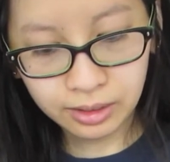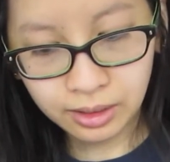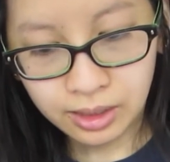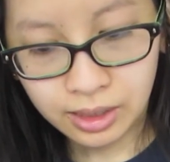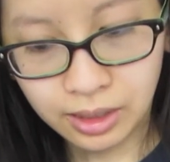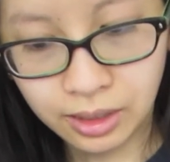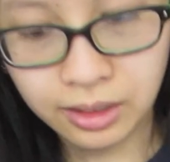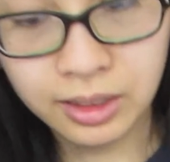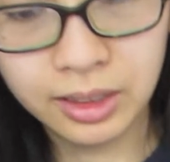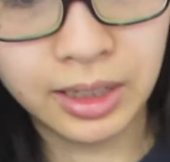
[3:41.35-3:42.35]

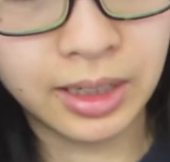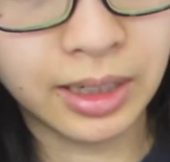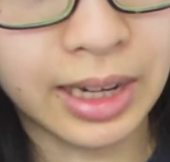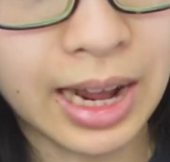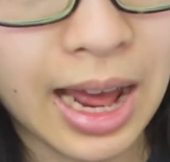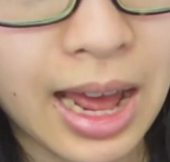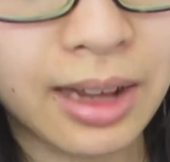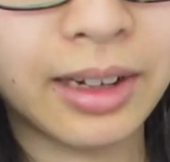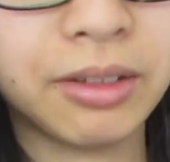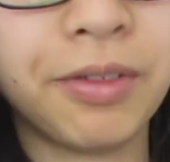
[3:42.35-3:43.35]
cause yeah,
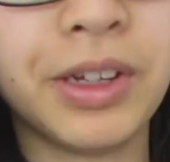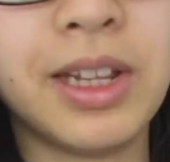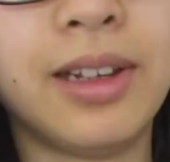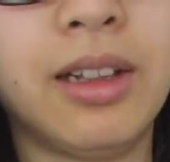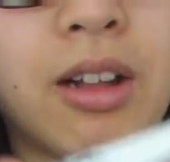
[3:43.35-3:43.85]
I don't know if you can see the